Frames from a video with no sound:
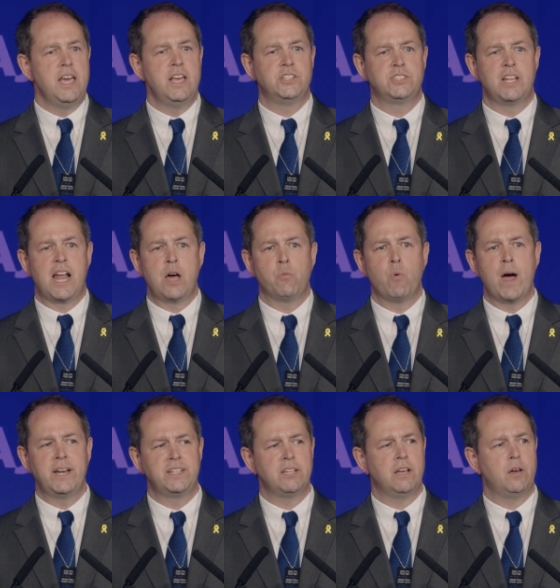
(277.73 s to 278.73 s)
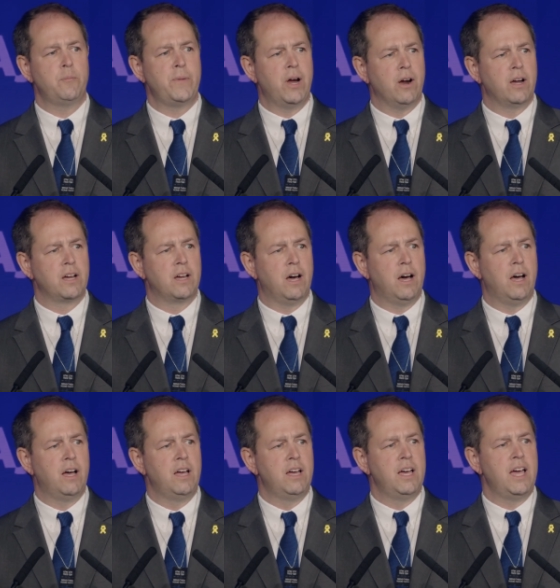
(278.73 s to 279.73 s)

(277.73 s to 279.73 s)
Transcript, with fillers: is that I went to America